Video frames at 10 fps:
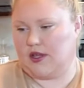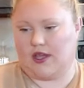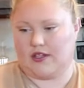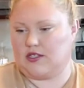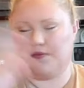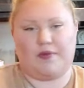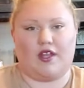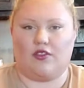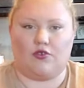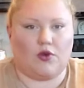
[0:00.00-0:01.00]
it's
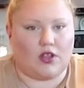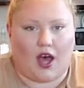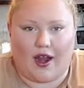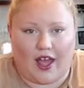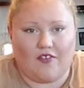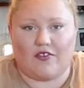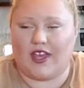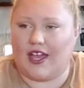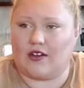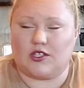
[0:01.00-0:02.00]
been through a lot. I've
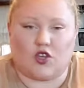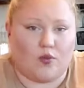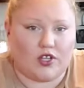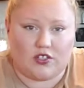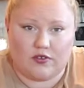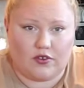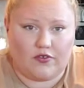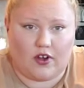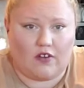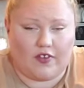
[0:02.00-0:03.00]
canned so much food
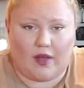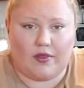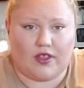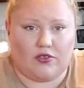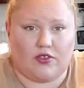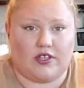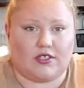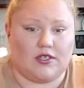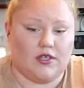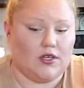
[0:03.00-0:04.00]
for our family through
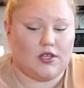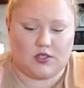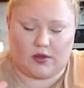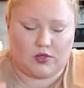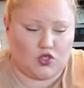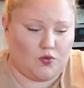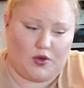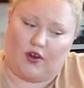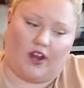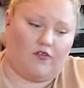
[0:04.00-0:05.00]
this, so I'm
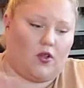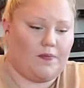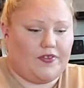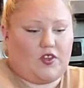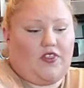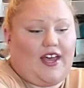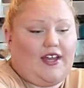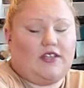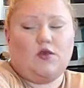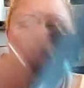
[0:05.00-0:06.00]
super grateful. So
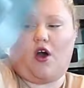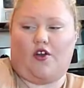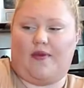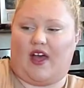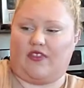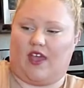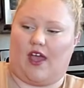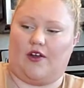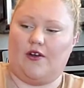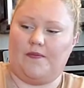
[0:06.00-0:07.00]
that is a water bath
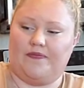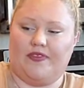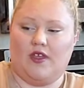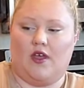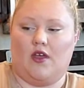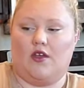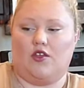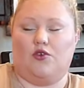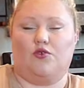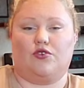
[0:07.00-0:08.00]
canner
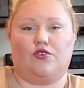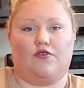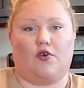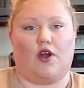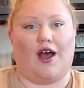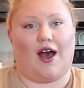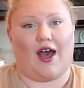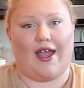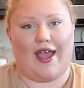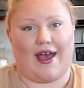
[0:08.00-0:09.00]
used for
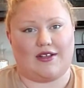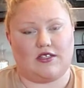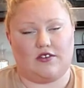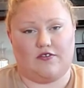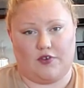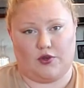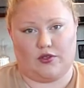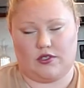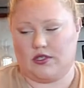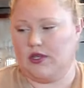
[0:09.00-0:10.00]
high acid
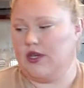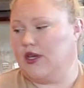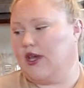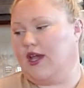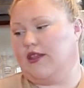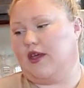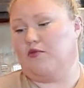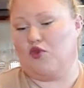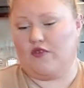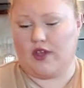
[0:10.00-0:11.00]
foods. And
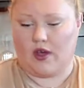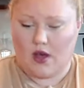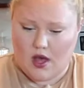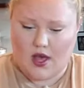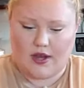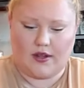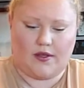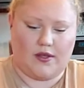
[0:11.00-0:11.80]
then moving on